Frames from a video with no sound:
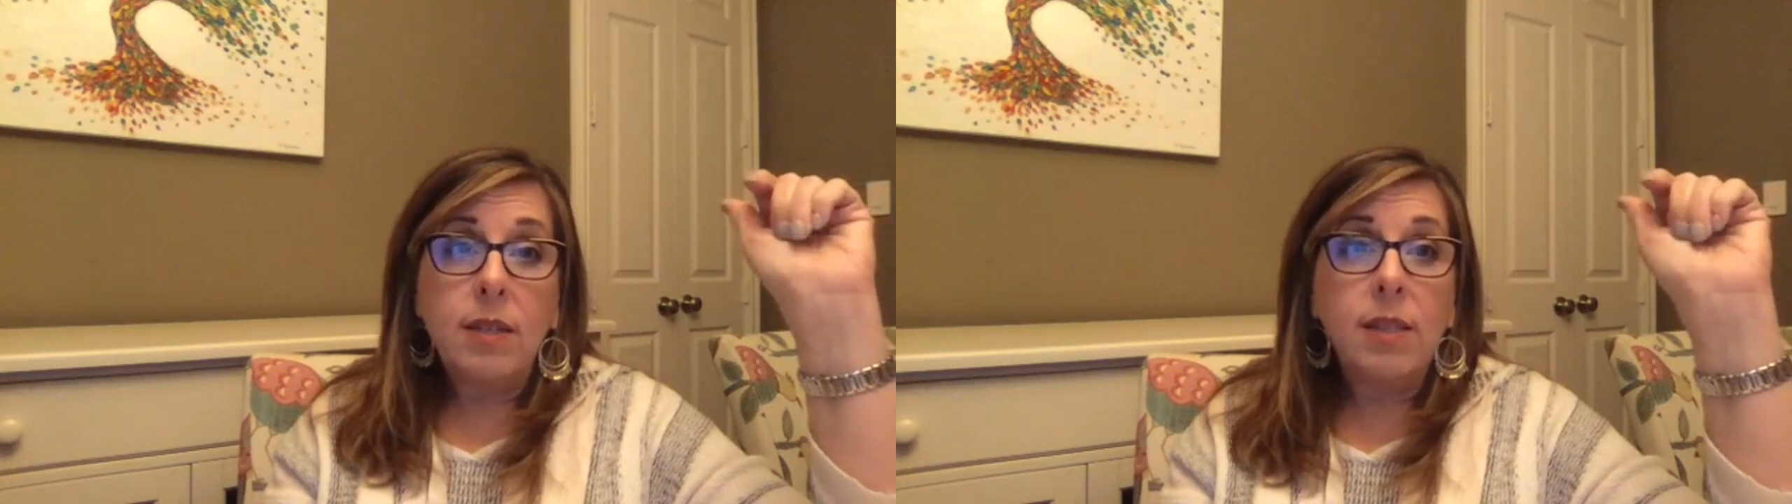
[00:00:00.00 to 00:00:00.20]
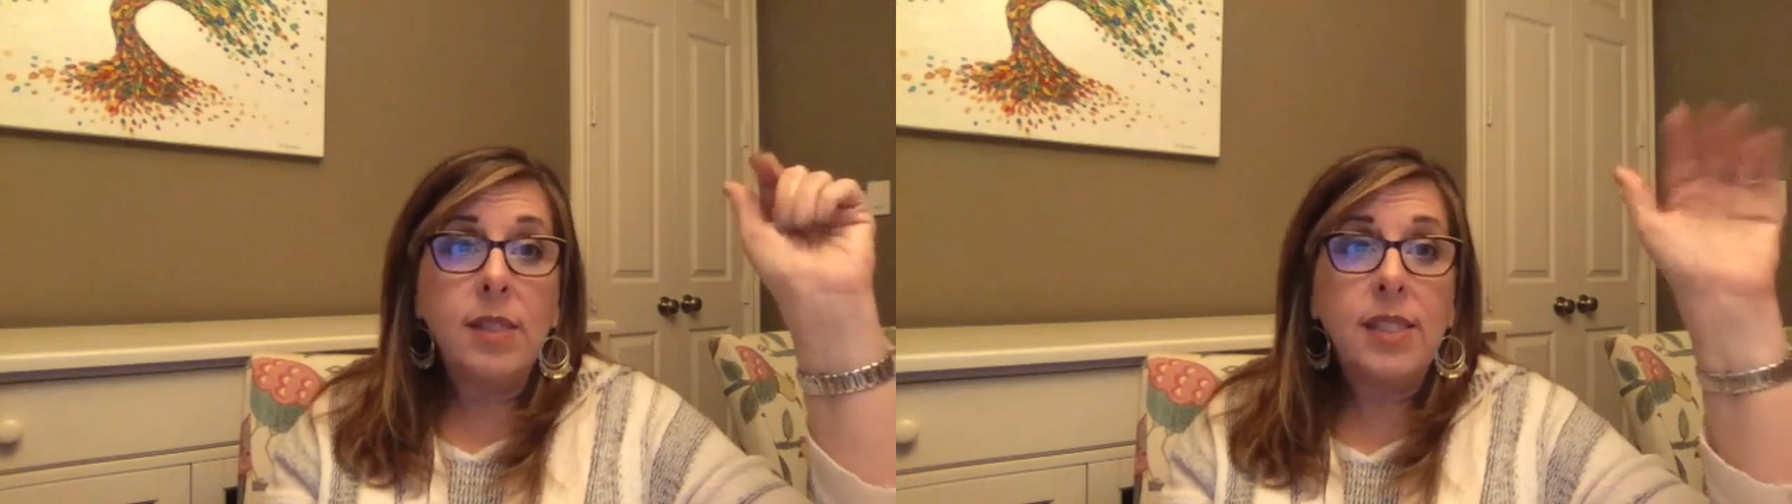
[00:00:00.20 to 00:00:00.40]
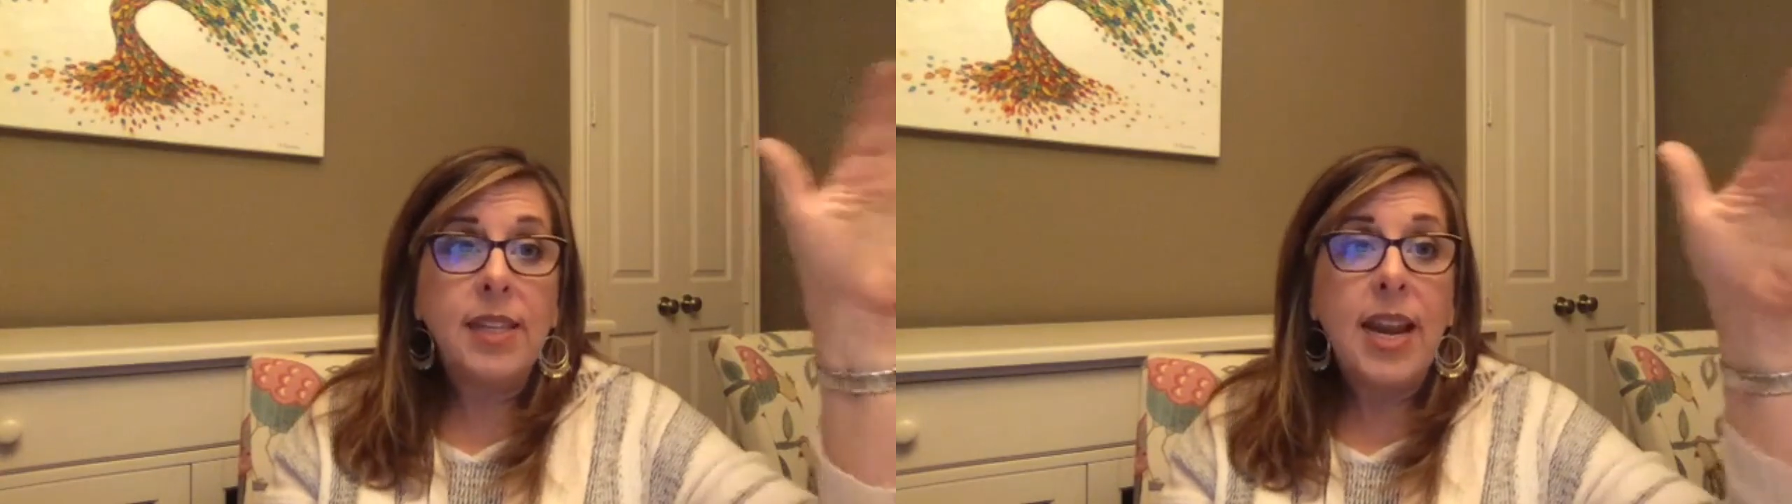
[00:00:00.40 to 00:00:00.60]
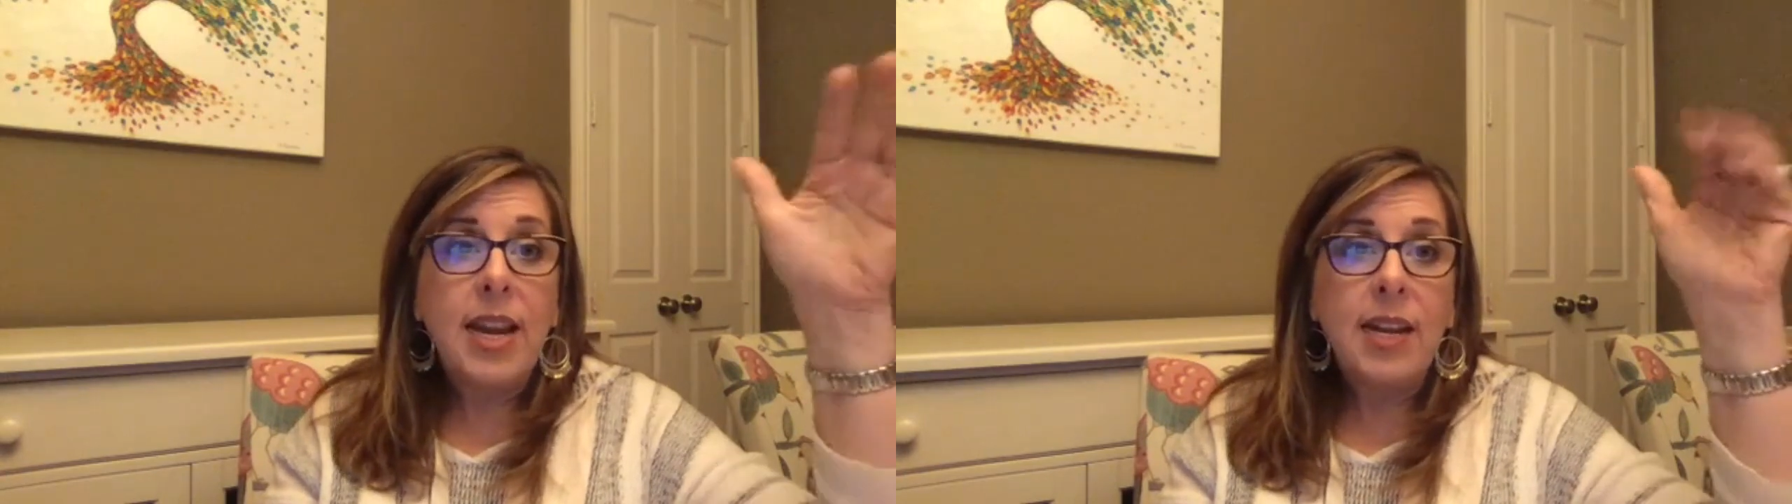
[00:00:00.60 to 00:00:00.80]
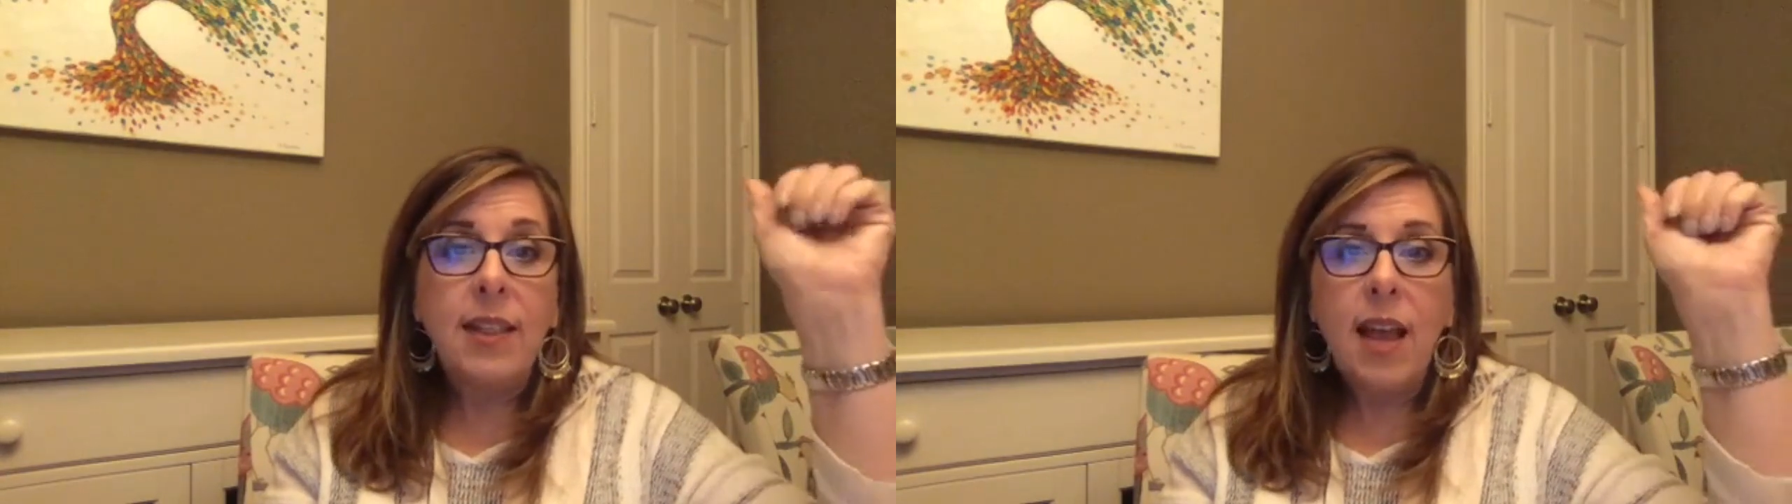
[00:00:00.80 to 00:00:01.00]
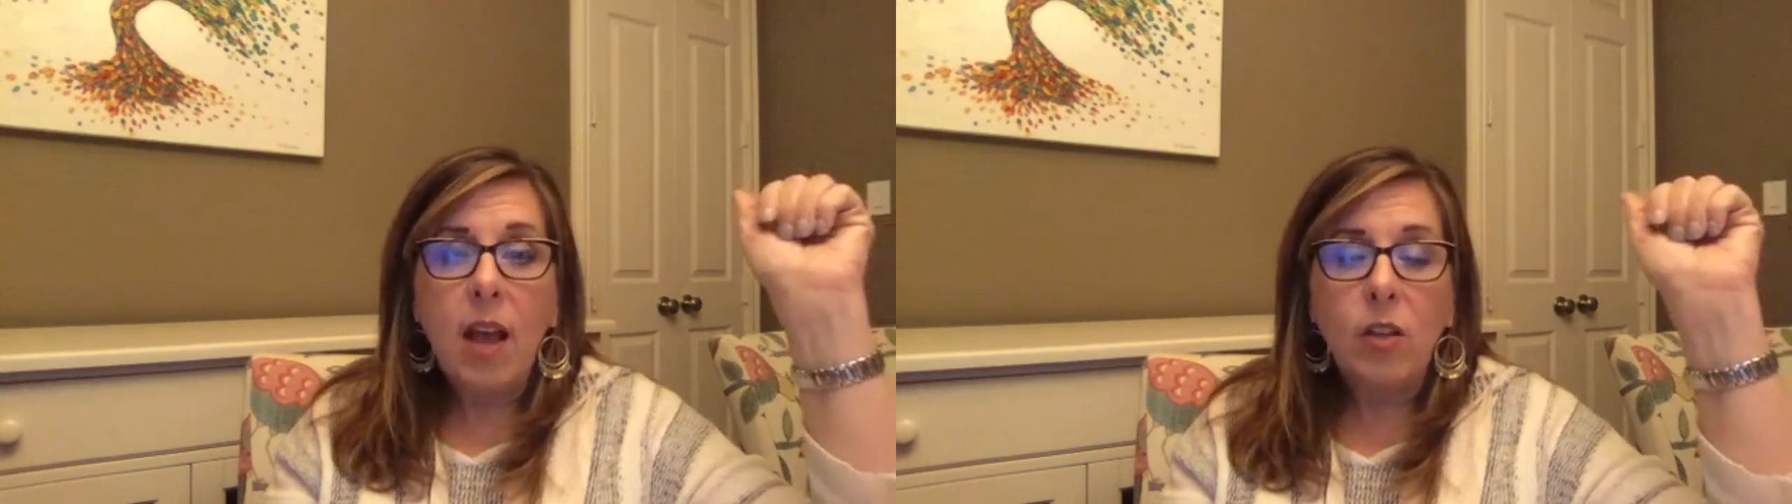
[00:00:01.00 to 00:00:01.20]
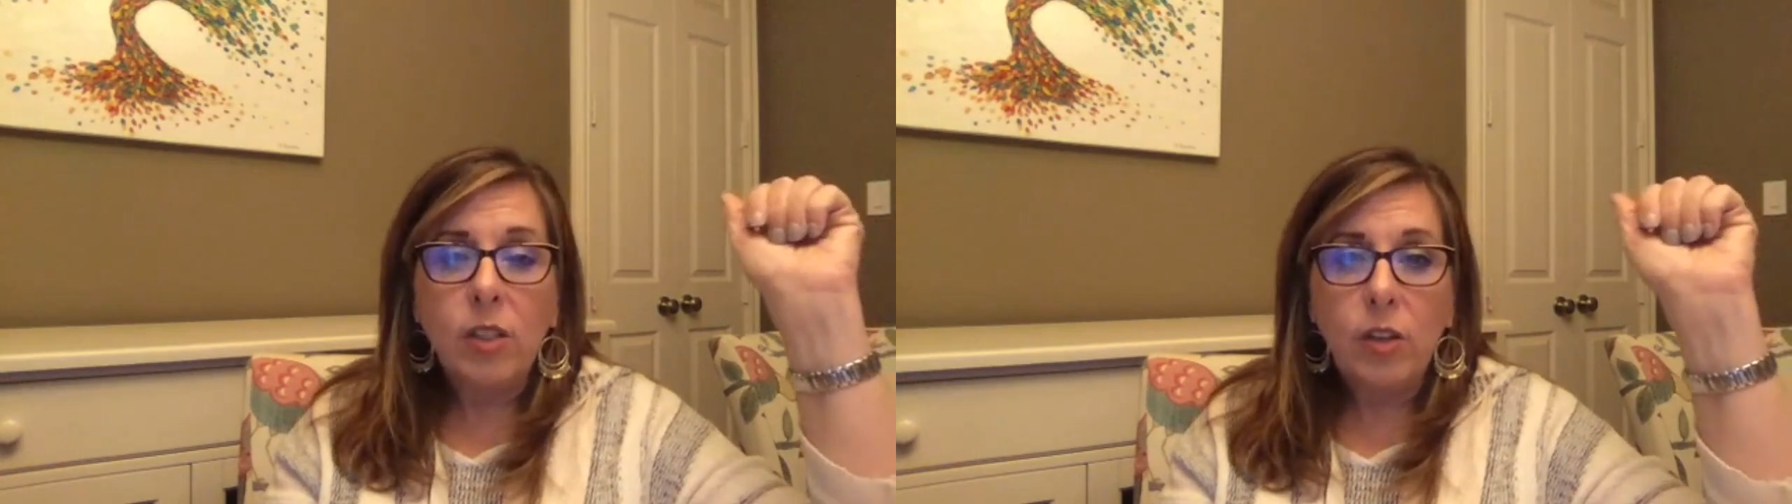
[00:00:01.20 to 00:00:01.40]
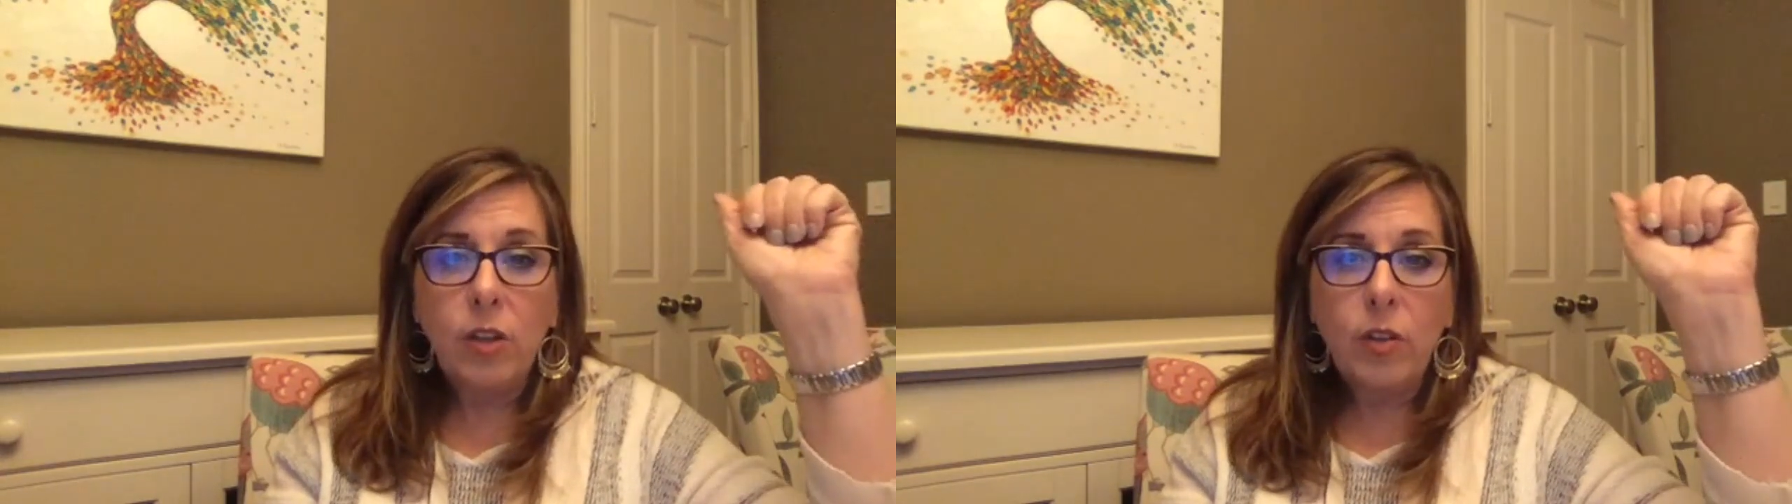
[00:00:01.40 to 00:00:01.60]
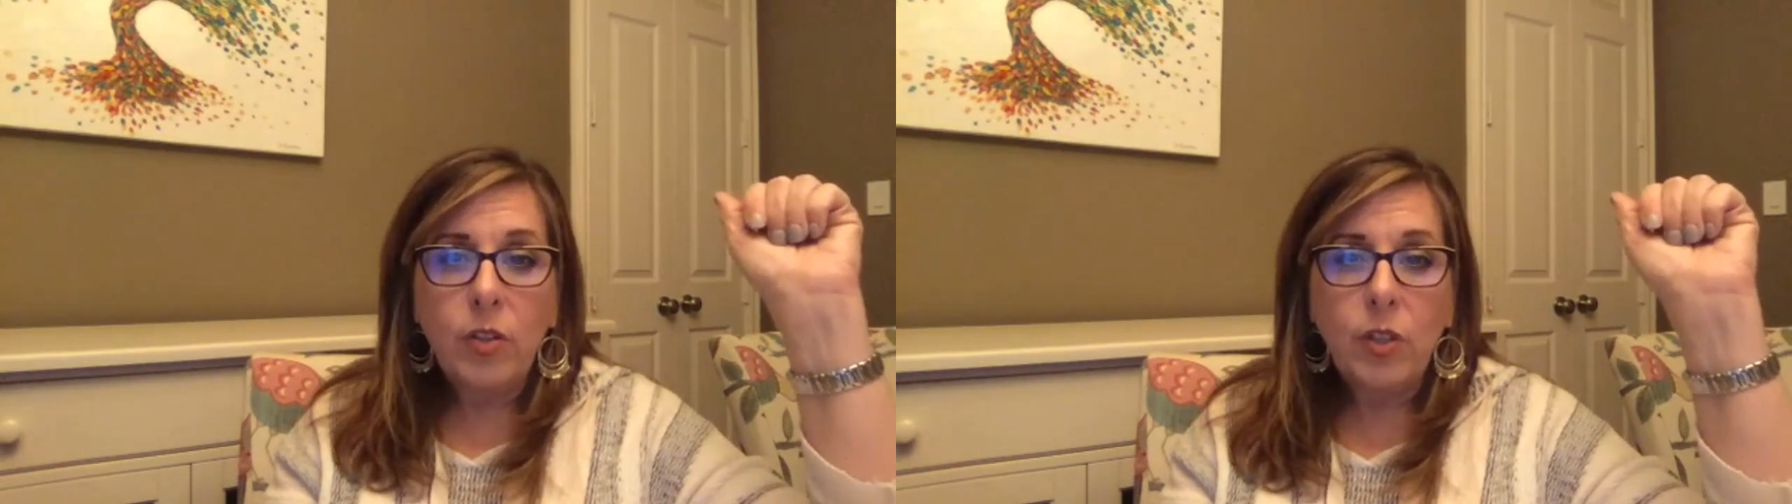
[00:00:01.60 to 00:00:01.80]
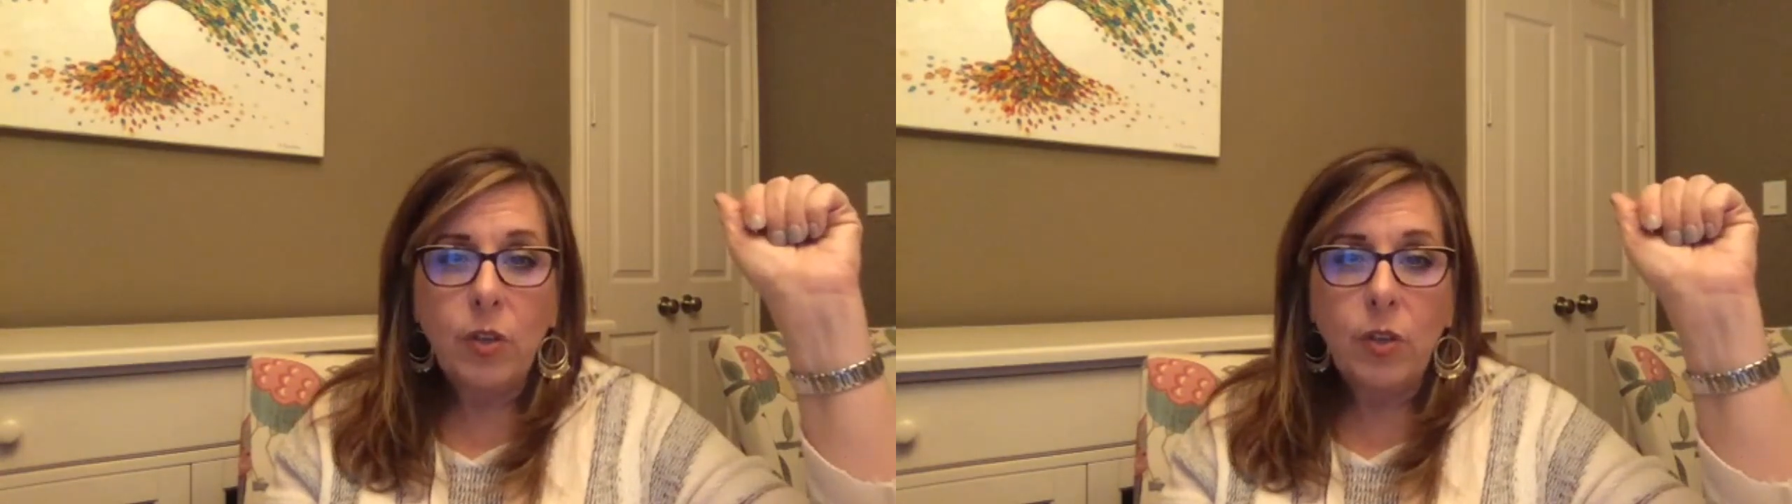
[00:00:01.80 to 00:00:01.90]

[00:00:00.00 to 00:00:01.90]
staying in the house under those